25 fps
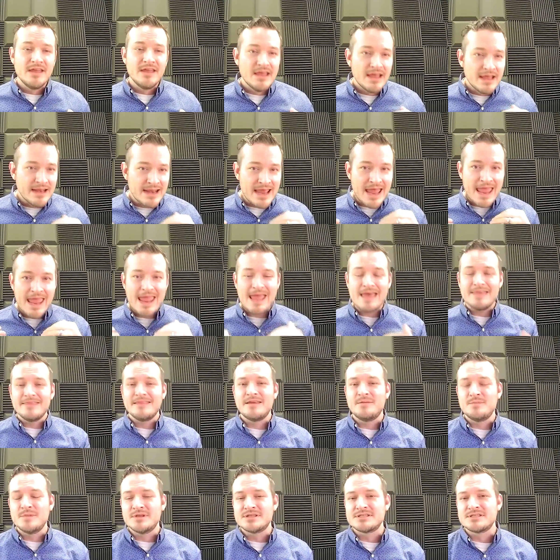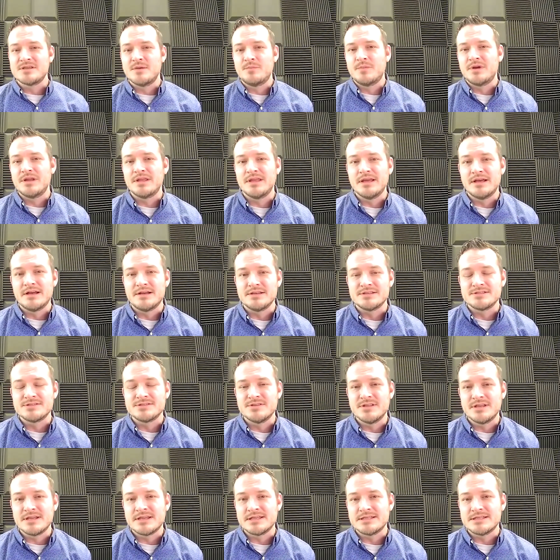and hand them to somebody else so
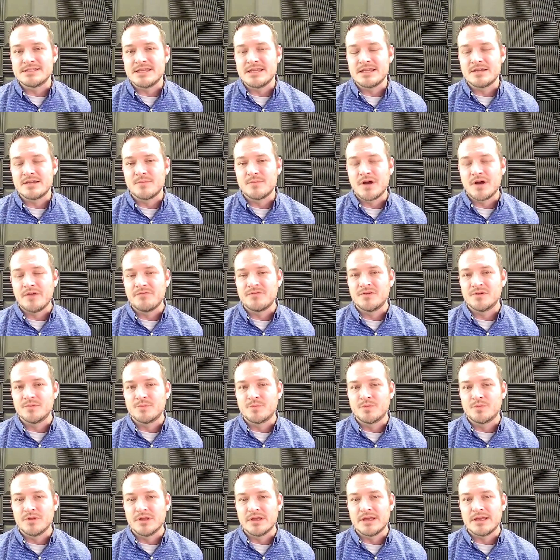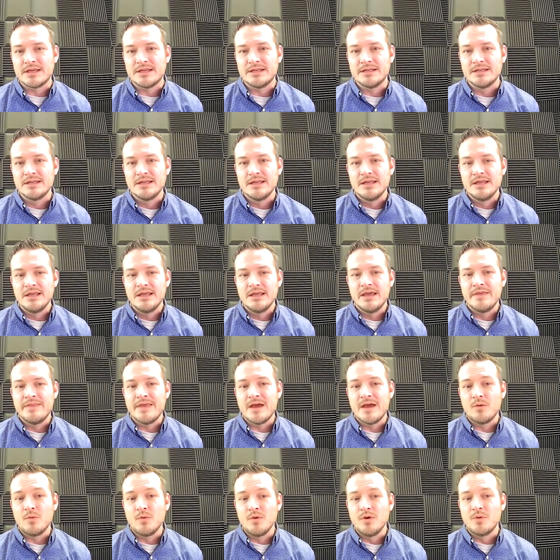they can take them off your plate. And
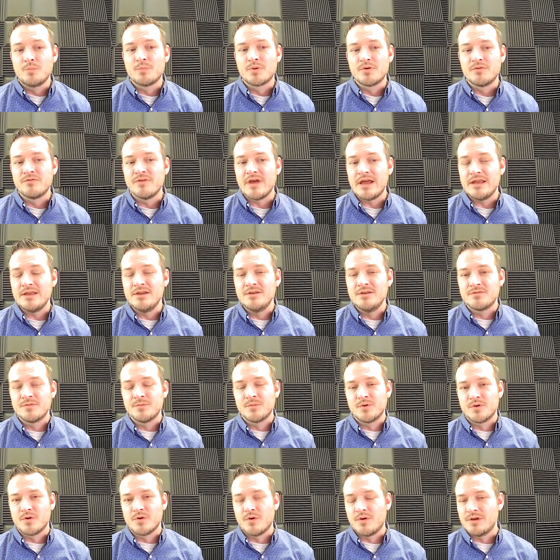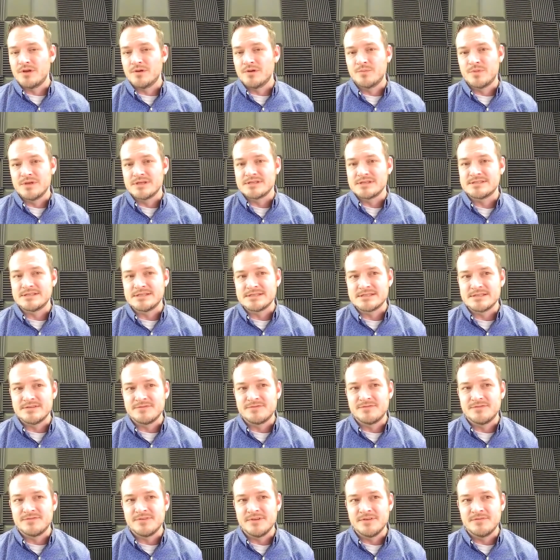that will prevent you from growing your business
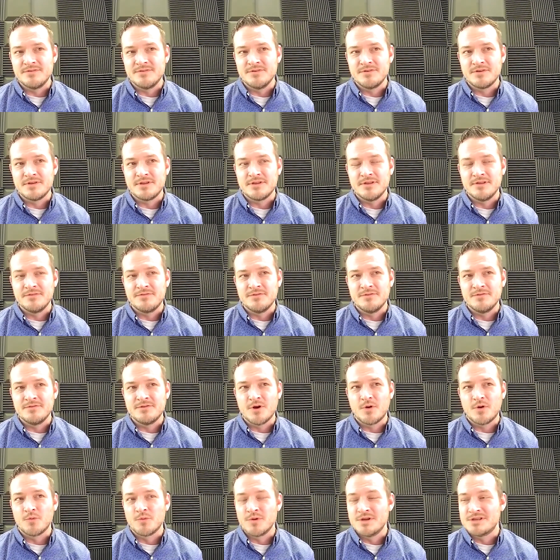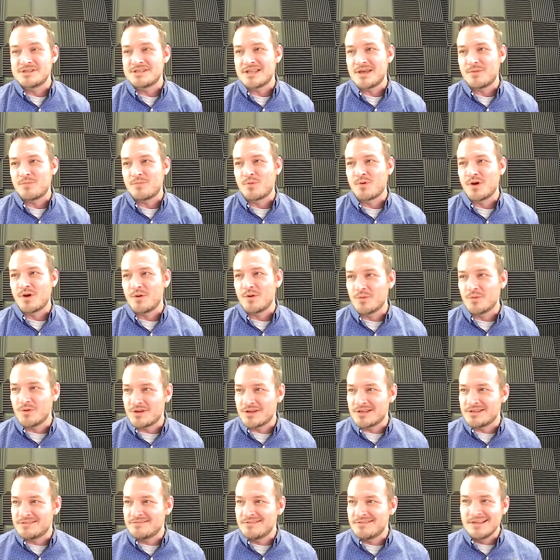if you don't reach that point where you
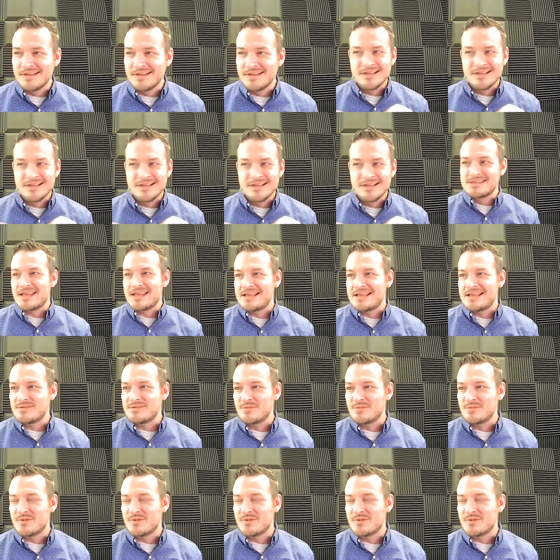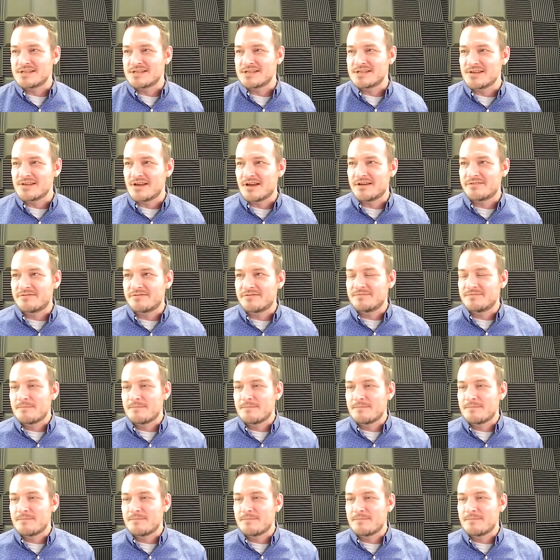can just hand some of those things off.